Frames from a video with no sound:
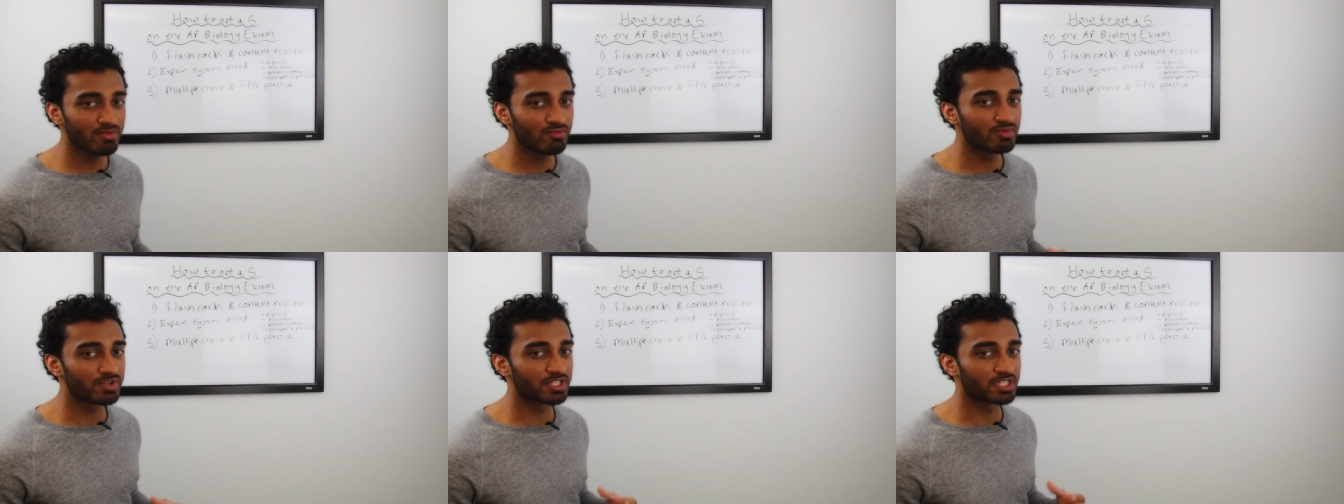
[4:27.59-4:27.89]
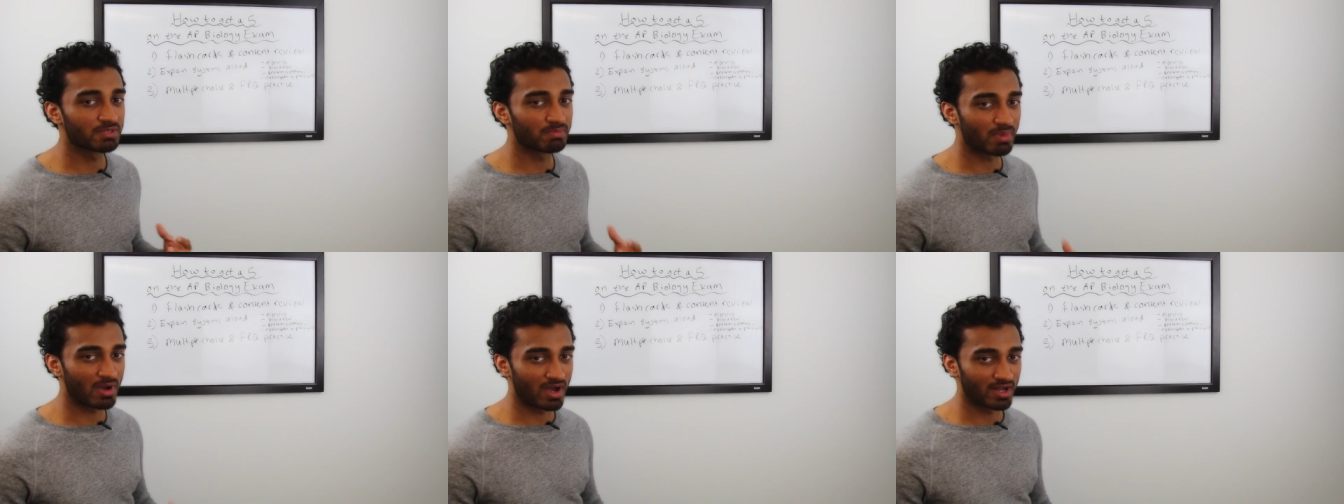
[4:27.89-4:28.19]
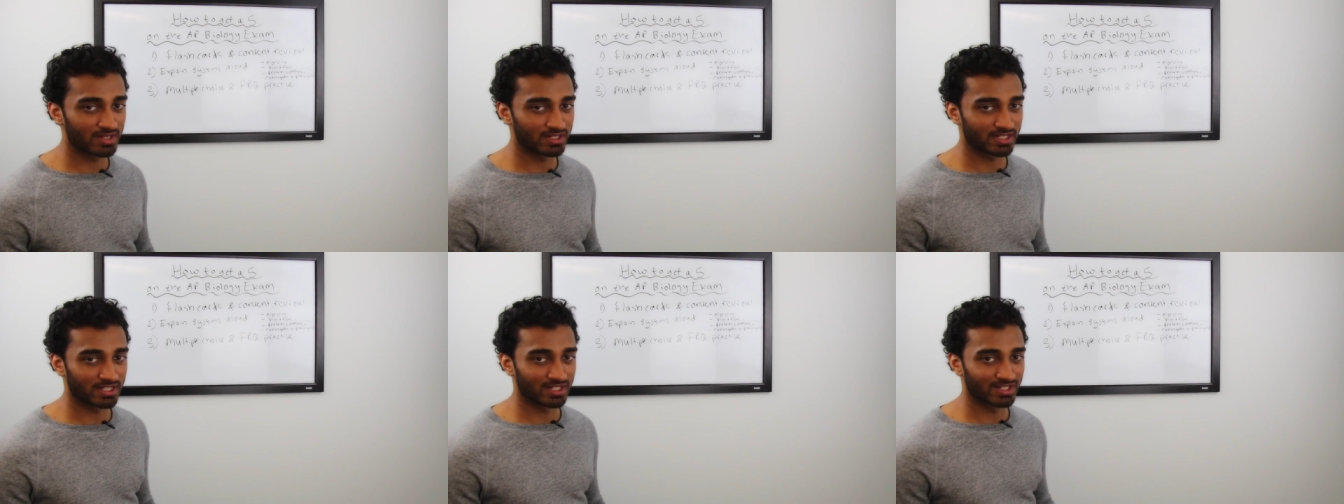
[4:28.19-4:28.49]

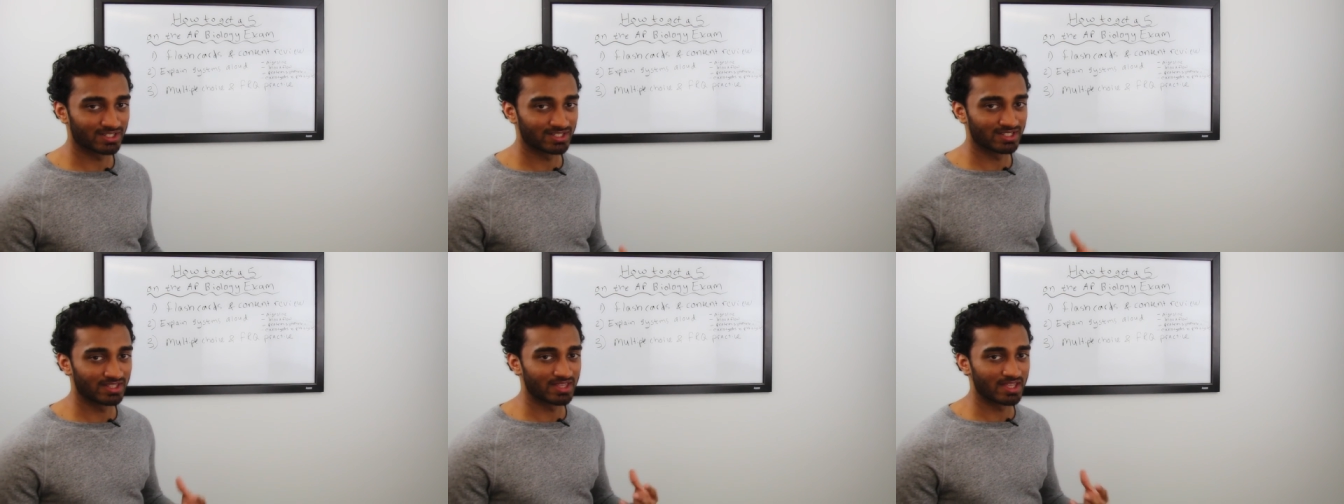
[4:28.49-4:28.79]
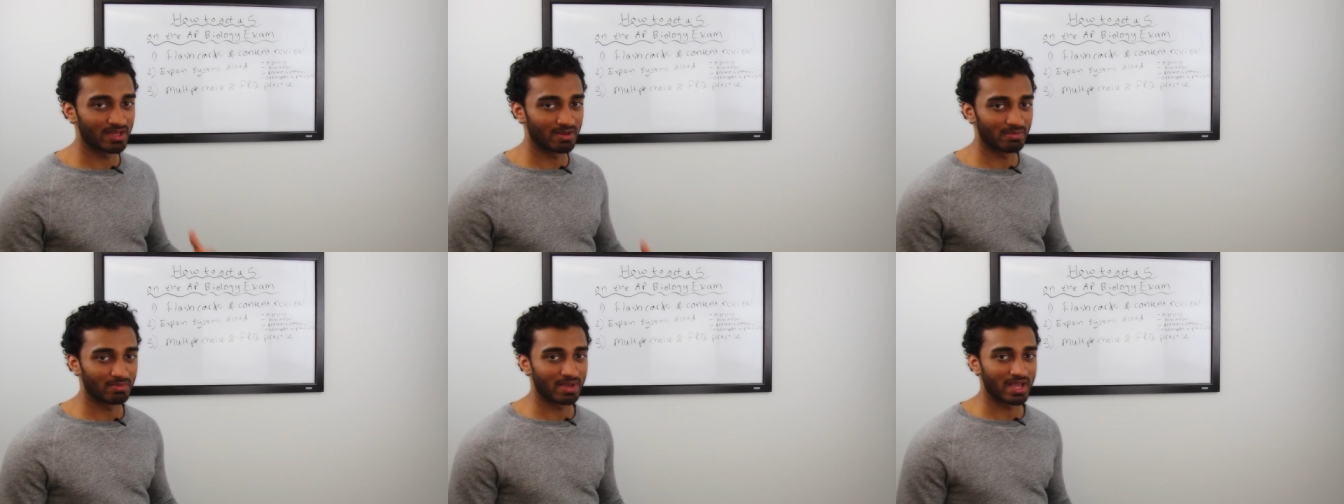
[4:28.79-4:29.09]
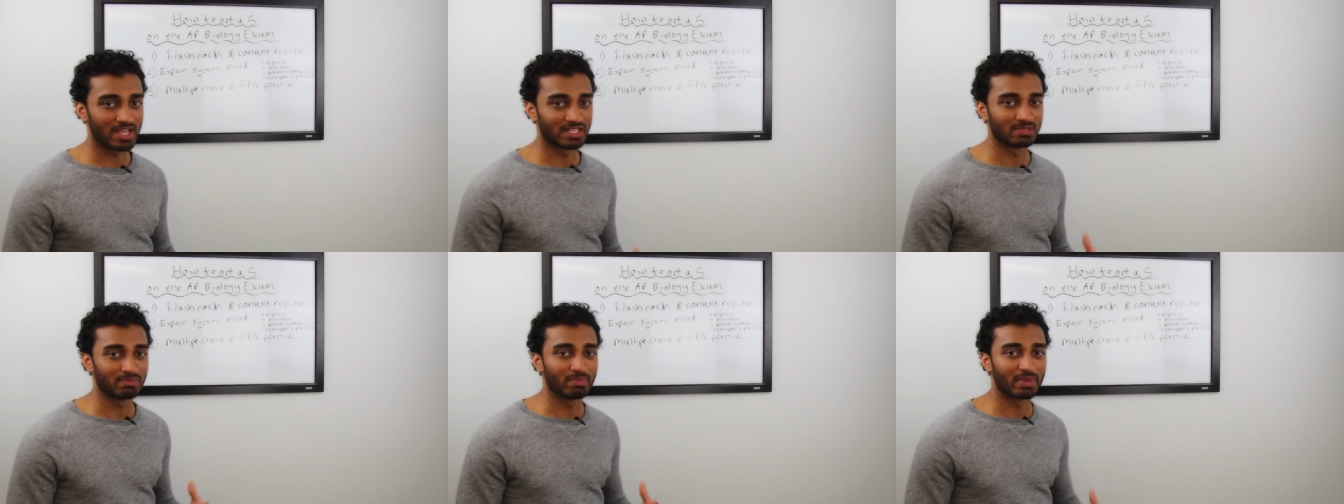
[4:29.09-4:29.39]
responding to them
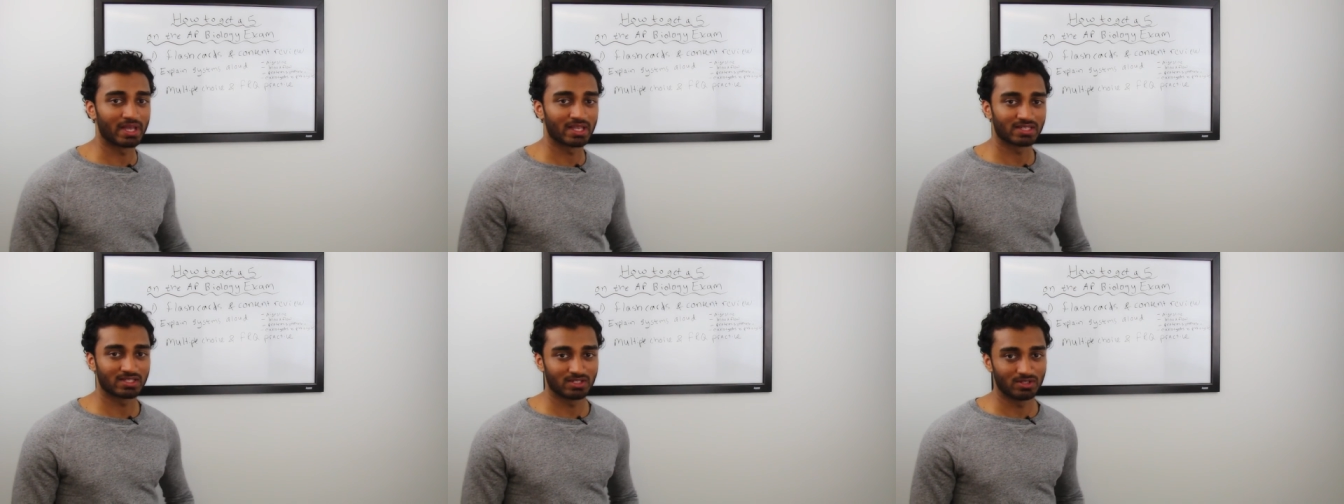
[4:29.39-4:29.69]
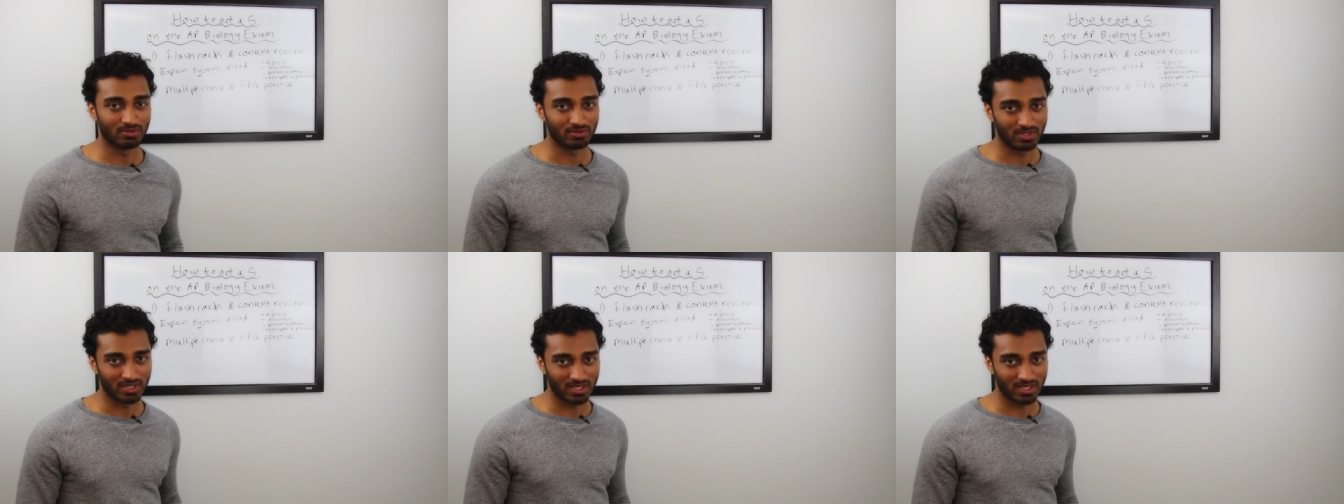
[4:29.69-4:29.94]
as best you